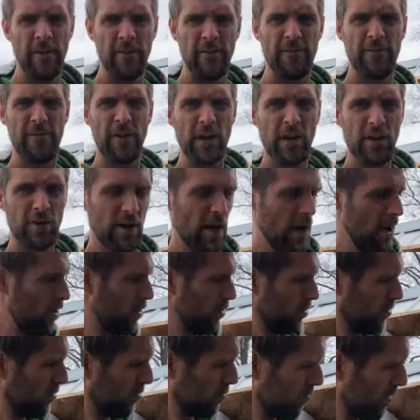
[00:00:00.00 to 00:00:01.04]
figured
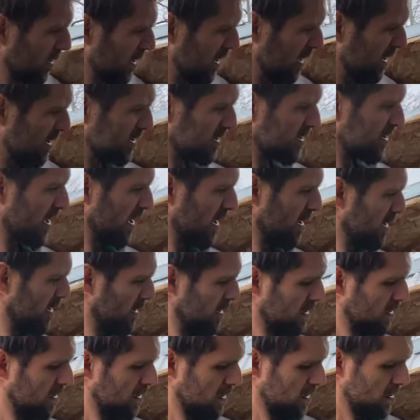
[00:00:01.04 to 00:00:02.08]
out was
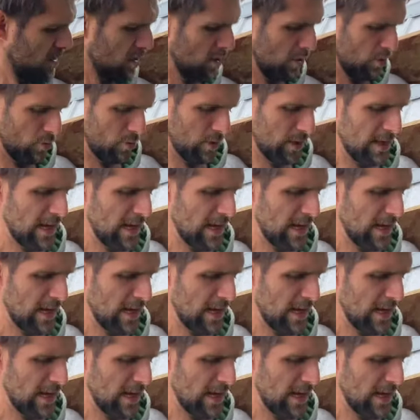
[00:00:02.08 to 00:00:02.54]
when